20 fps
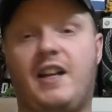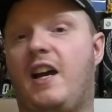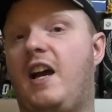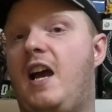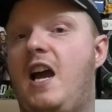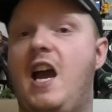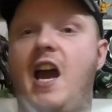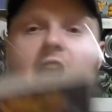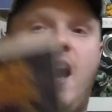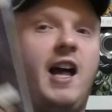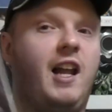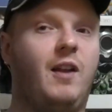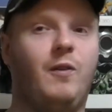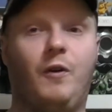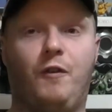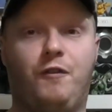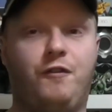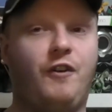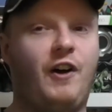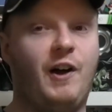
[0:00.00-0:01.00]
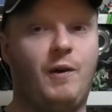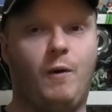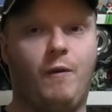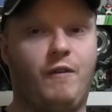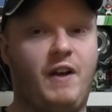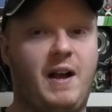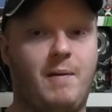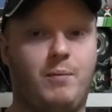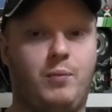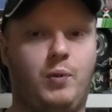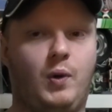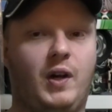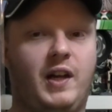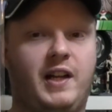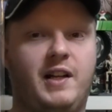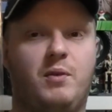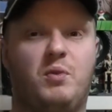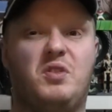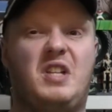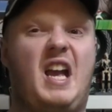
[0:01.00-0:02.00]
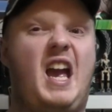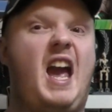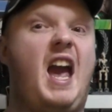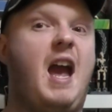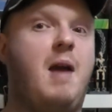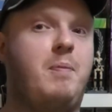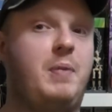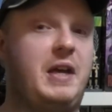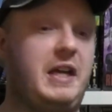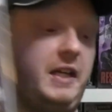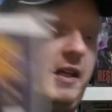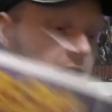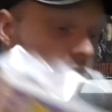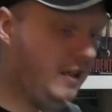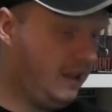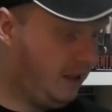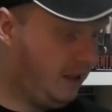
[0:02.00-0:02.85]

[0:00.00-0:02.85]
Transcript: a hell of a fight with Vampirilla. It was epic.